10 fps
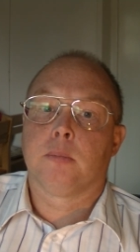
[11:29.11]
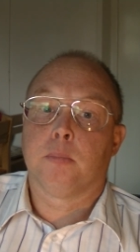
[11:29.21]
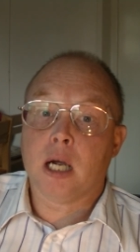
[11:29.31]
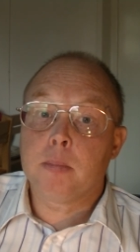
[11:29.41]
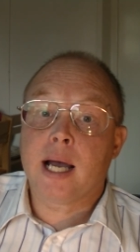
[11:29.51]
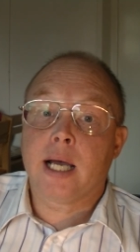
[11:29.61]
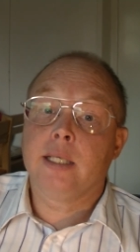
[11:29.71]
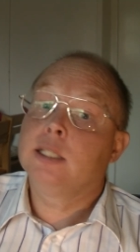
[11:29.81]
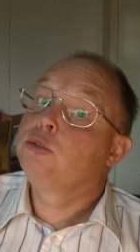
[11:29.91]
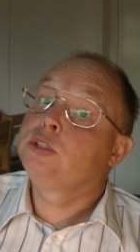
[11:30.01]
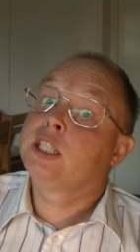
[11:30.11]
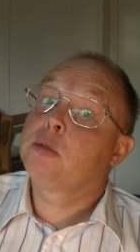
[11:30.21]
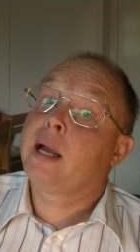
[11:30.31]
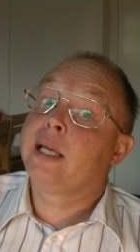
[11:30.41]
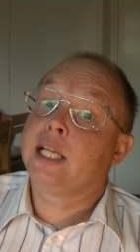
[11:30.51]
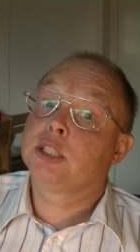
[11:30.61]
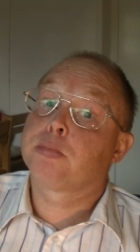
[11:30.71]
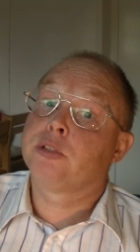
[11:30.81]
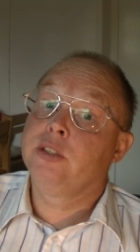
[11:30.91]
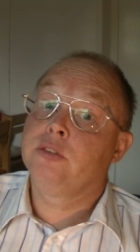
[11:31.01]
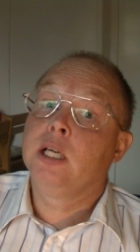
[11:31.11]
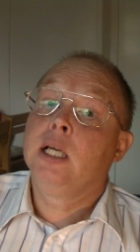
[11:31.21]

Bye bye until my next pre